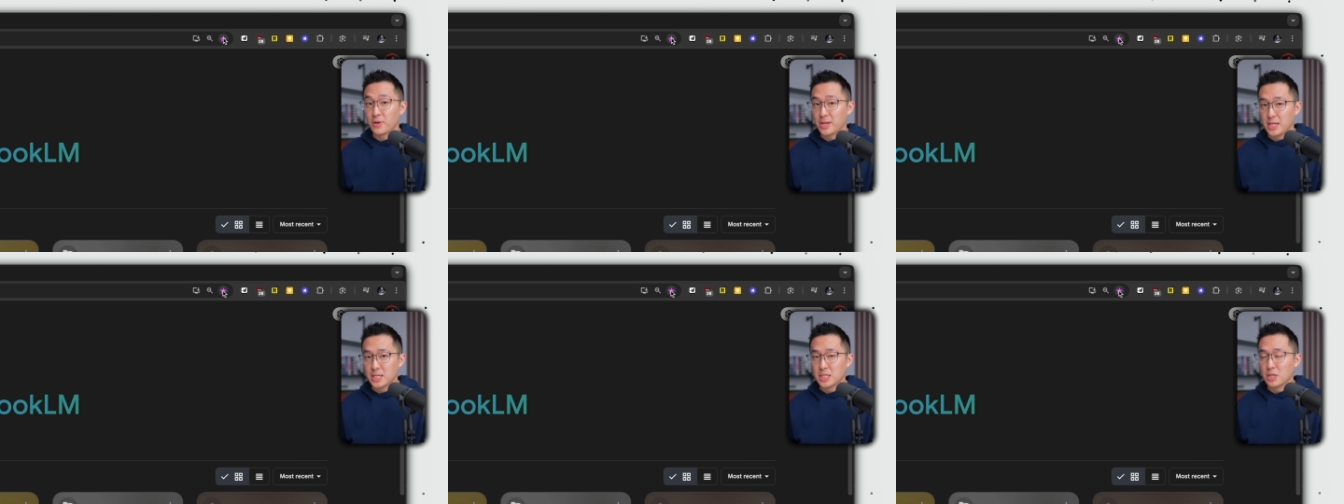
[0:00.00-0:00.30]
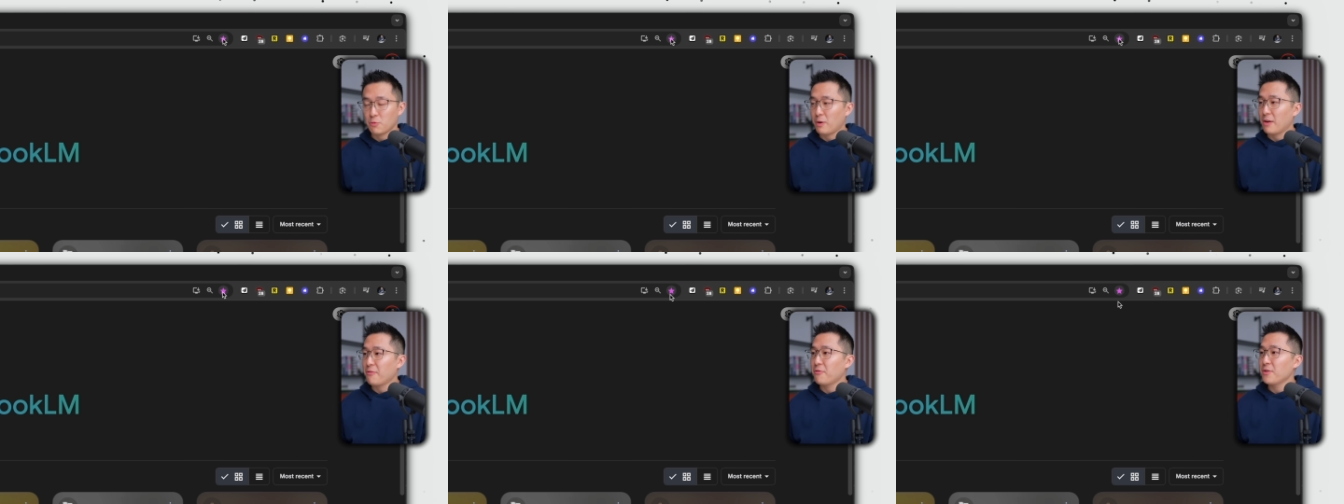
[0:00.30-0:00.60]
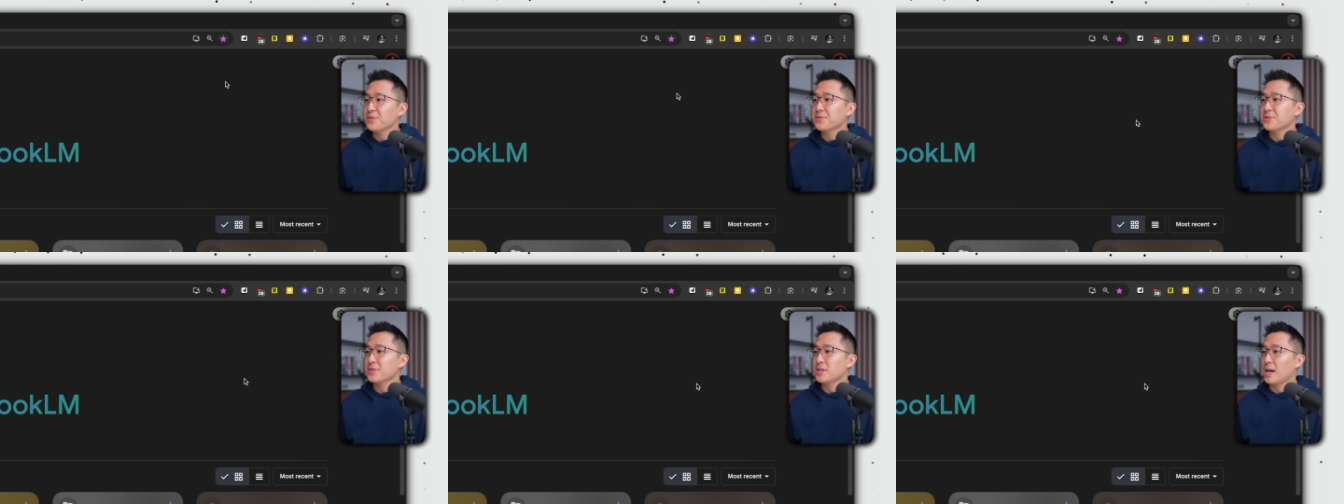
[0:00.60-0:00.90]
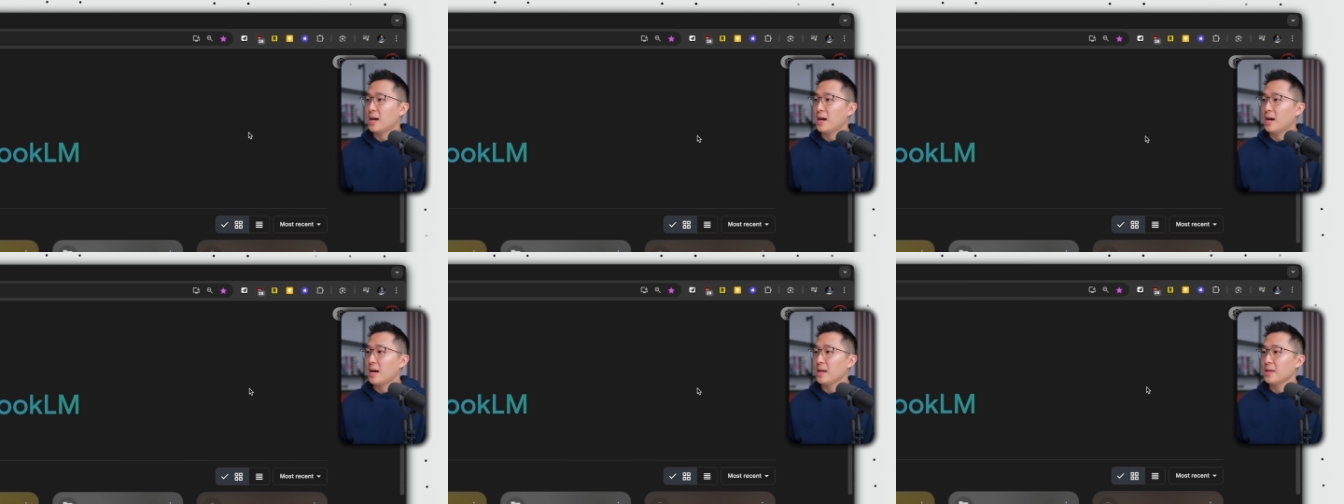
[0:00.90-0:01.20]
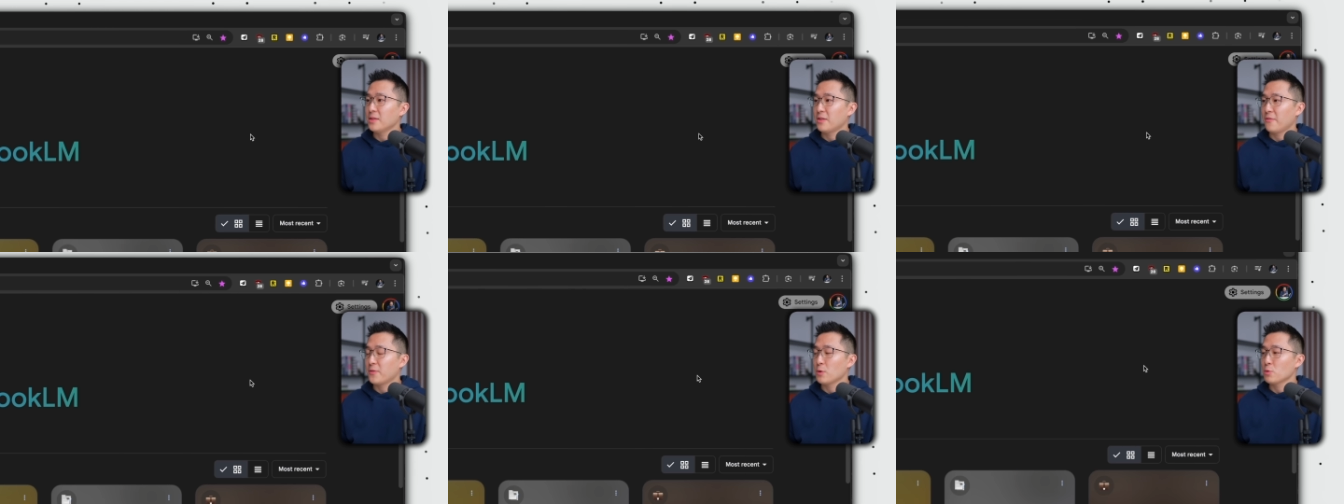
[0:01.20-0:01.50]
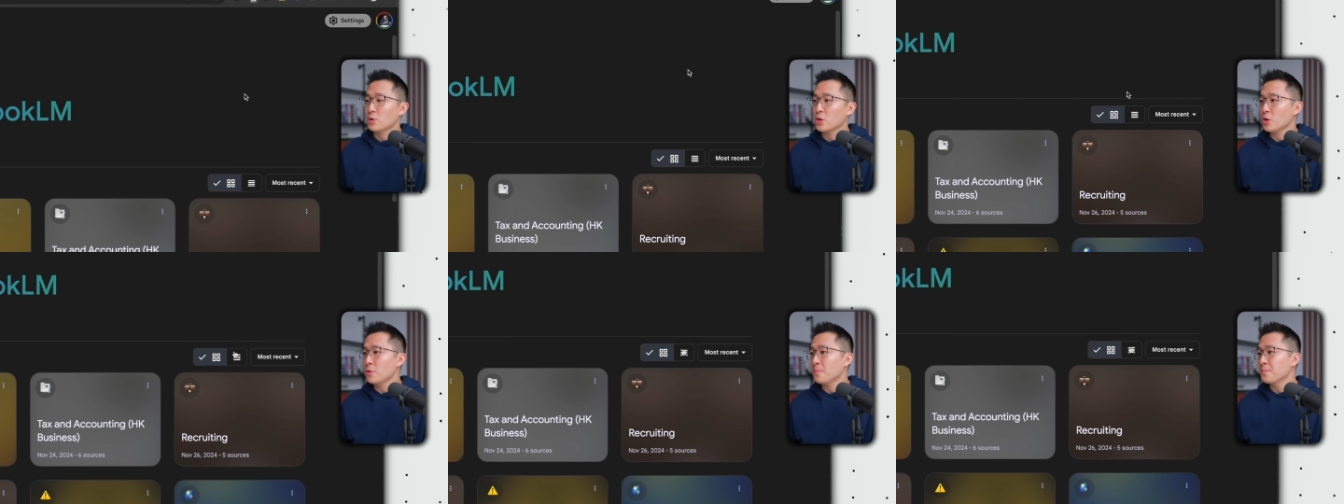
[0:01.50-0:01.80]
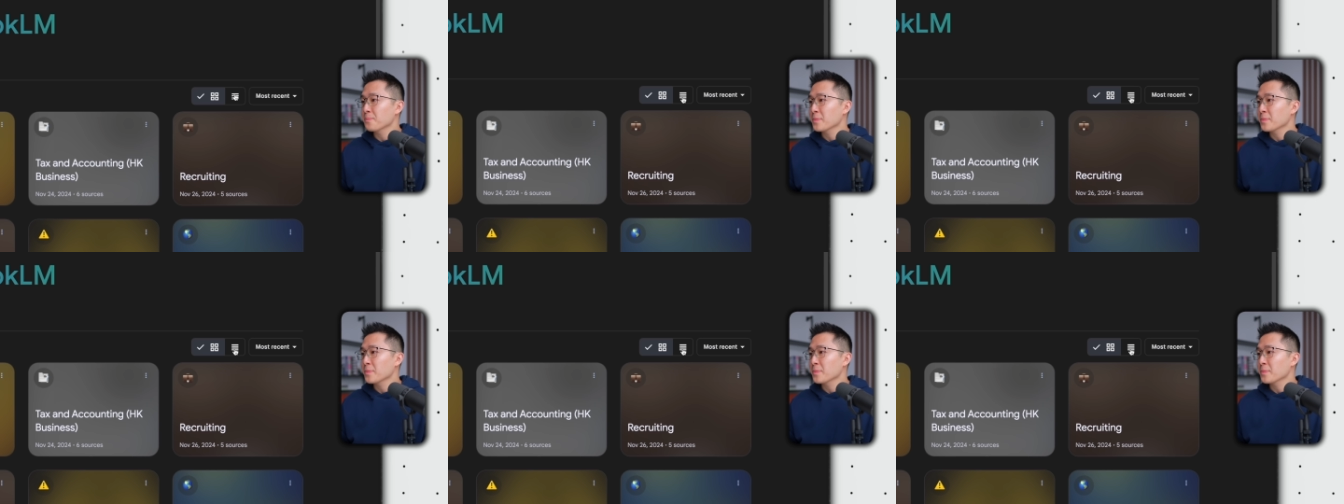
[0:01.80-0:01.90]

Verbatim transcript: easy reference uh, in the future,